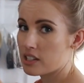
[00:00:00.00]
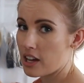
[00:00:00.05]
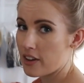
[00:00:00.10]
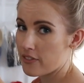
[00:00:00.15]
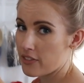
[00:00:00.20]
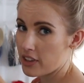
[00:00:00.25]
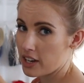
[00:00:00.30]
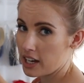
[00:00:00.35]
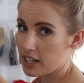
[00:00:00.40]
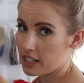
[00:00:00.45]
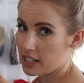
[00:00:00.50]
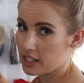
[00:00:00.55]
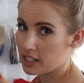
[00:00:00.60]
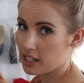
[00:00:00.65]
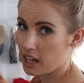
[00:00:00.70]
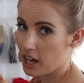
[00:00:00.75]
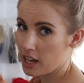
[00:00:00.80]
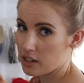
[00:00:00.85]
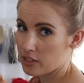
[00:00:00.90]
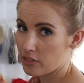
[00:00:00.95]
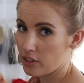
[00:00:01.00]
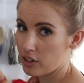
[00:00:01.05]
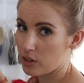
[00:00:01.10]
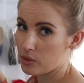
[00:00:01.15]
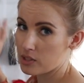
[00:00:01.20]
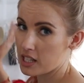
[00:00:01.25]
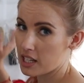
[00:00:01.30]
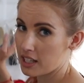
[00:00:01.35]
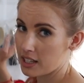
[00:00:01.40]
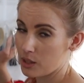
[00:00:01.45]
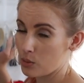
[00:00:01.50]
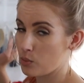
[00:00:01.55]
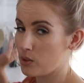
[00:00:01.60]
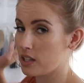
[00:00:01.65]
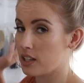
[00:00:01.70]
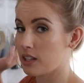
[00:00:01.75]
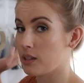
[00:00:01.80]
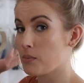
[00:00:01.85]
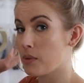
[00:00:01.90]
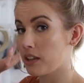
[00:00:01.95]
stuff that I need kind of on a daily,
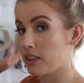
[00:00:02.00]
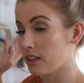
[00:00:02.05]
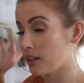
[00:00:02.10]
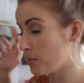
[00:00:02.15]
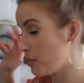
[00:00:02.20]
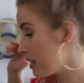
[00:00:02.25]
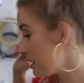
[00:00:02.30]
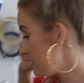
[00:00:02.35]
weekly, monthly